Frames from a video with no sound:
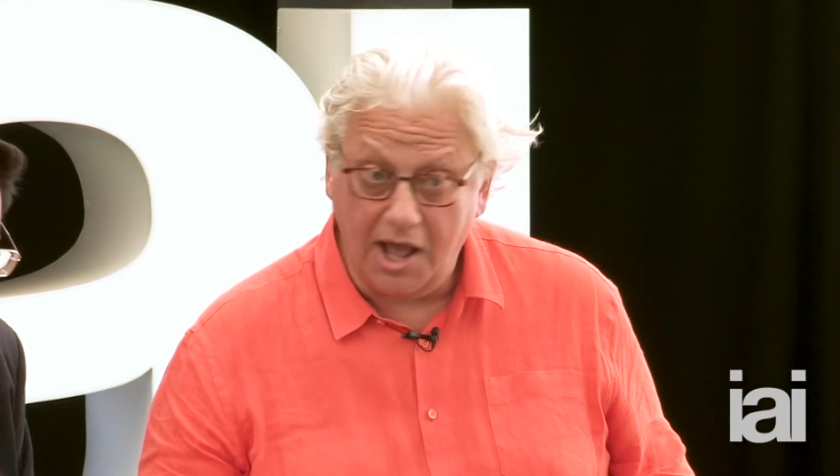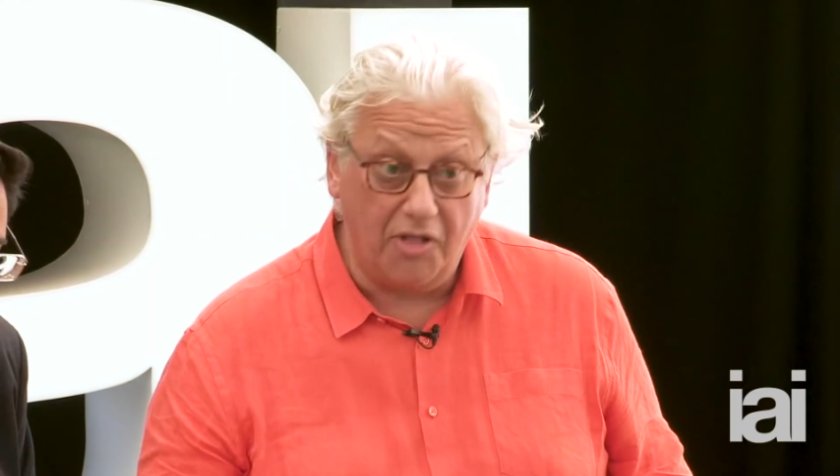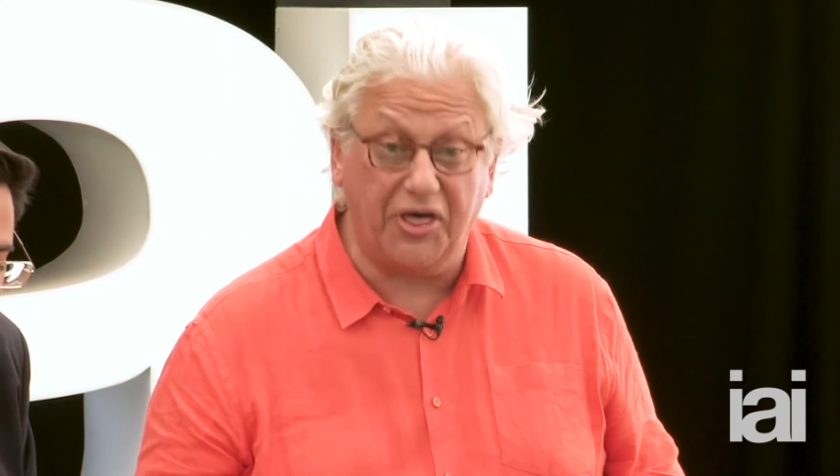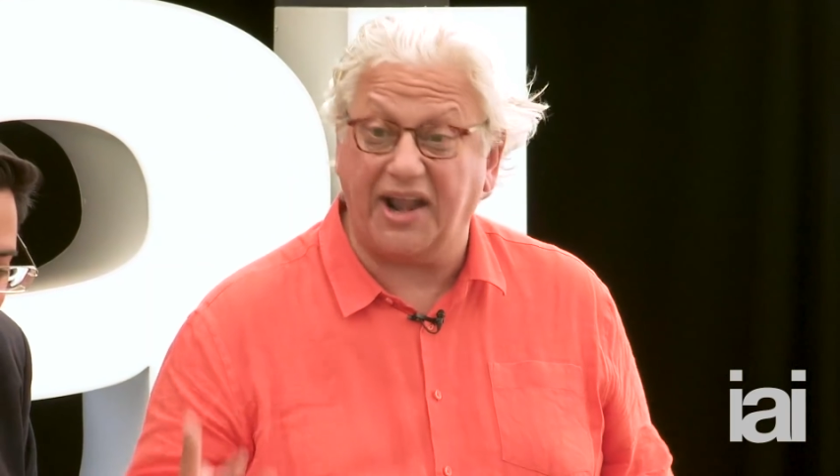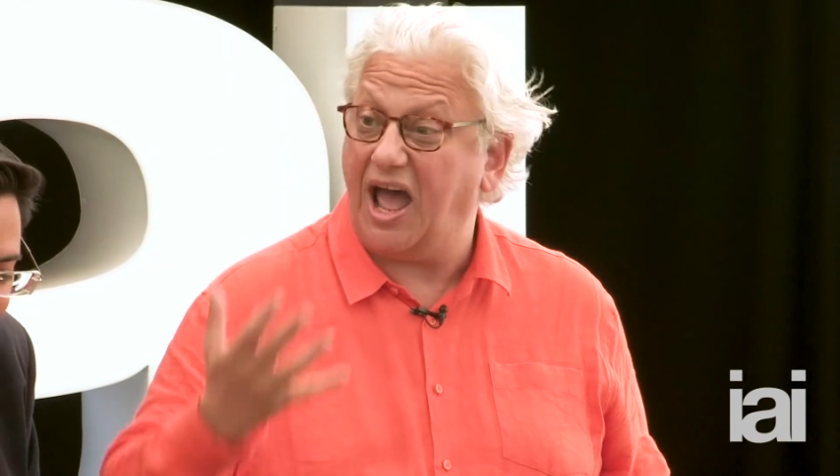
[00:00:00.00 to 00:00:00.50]

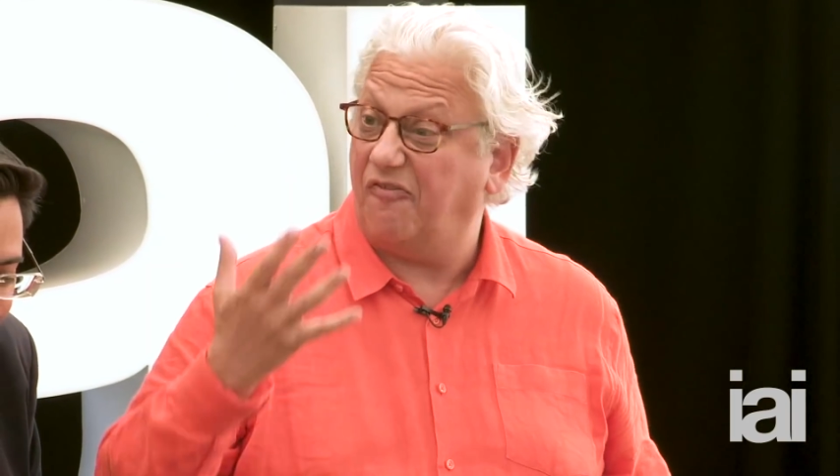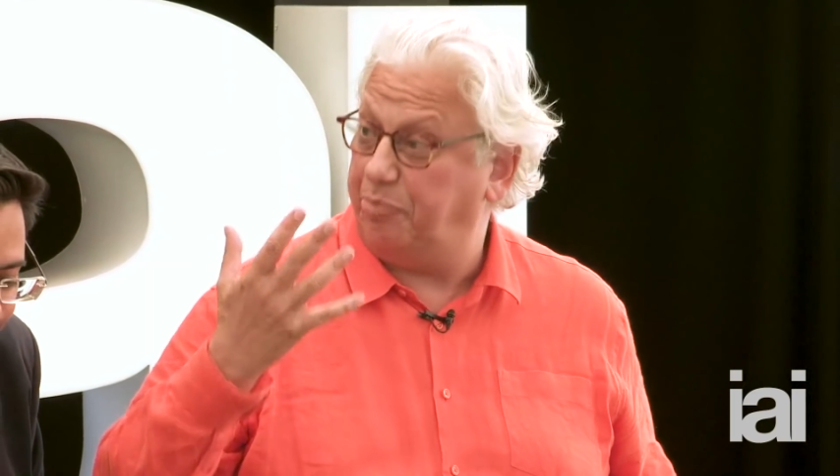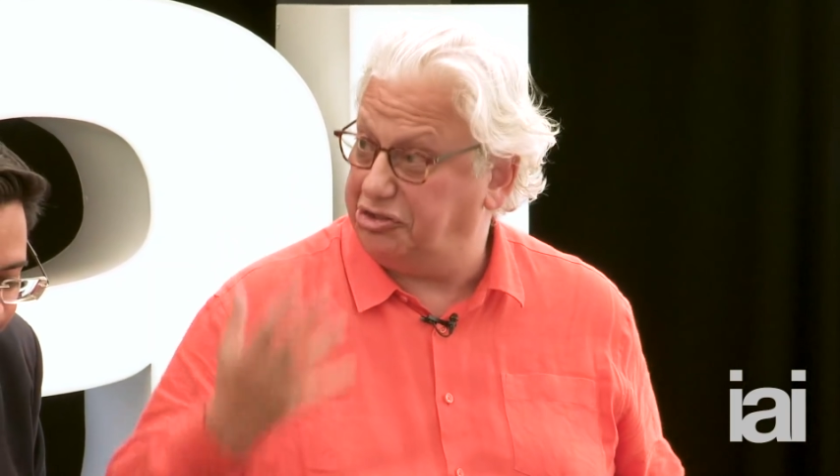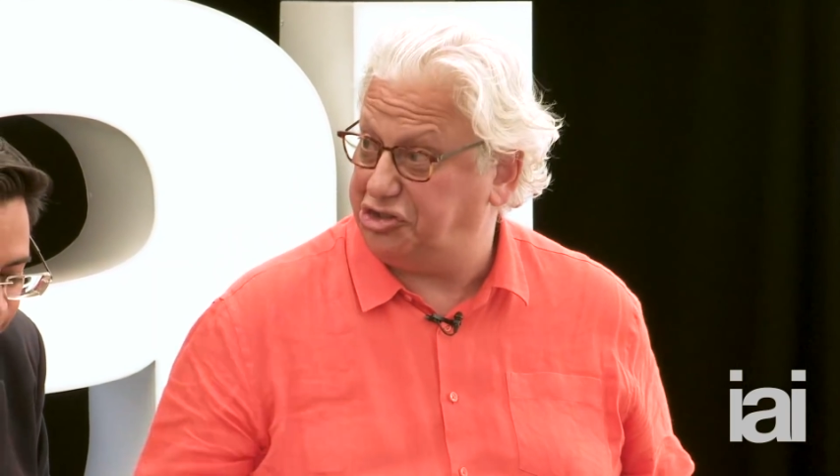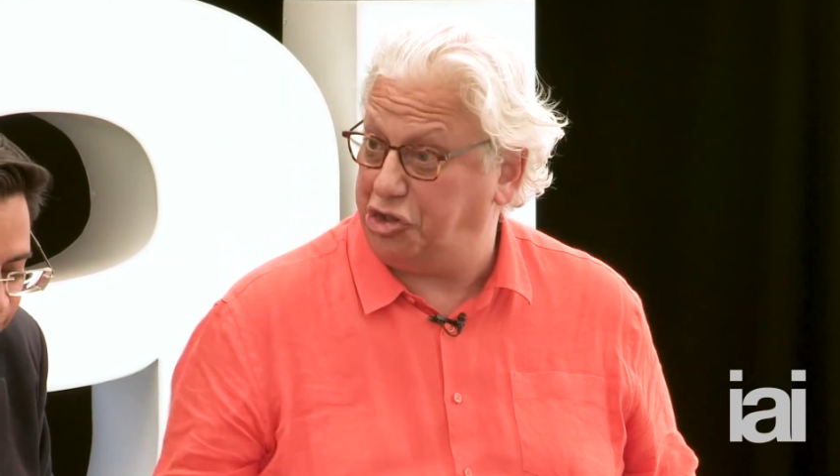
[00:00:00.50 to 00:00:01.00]
that have
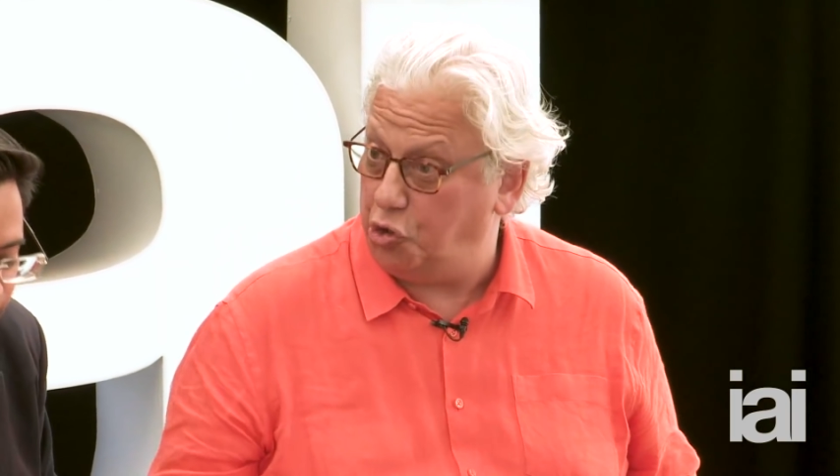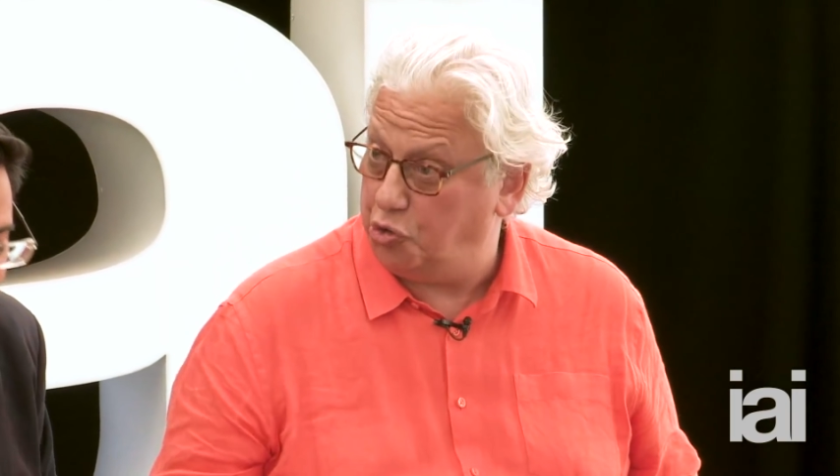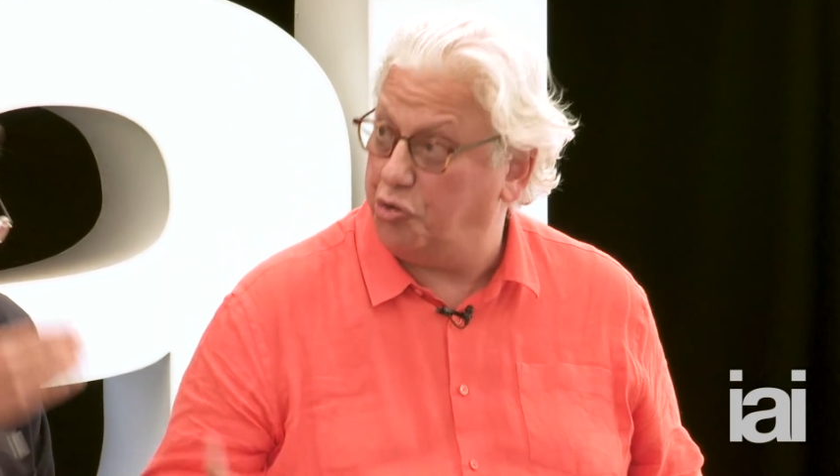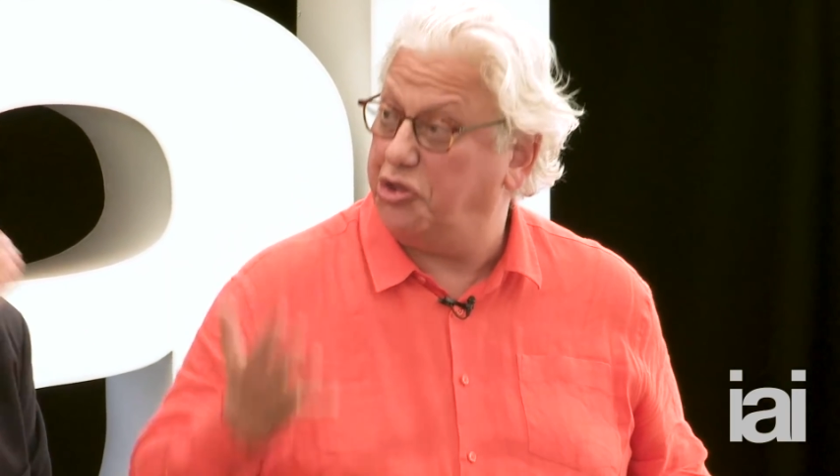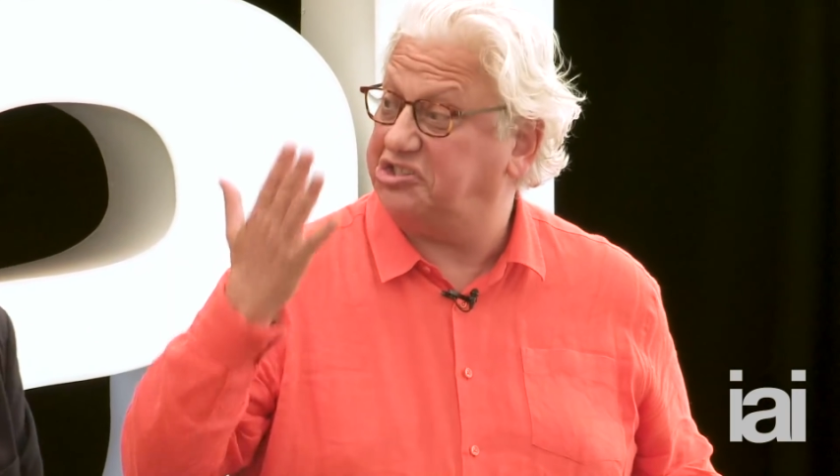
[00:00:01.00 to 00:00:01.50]
pursued the